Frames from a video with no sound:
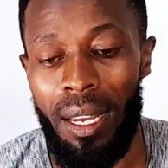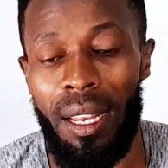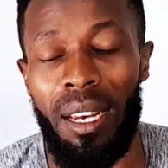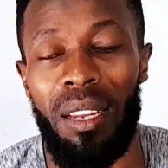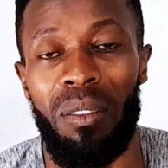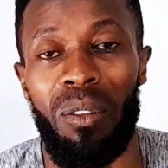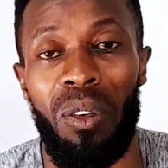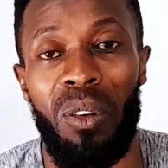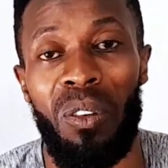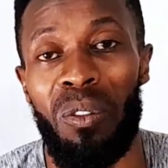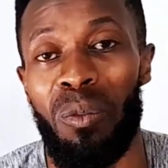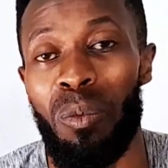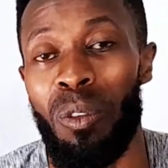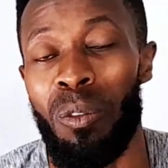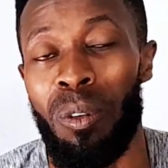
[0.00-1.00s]
level of
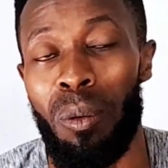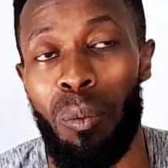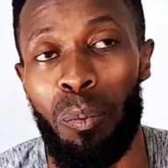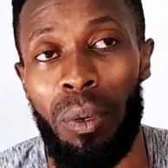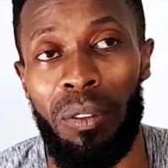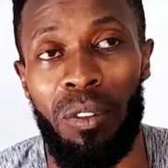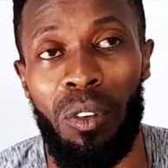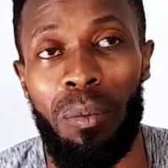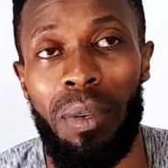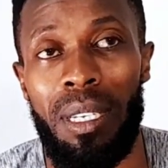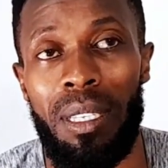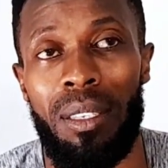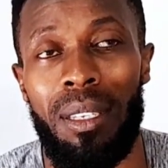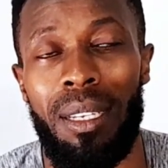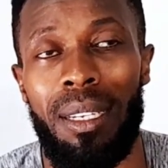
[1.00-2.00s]
performance.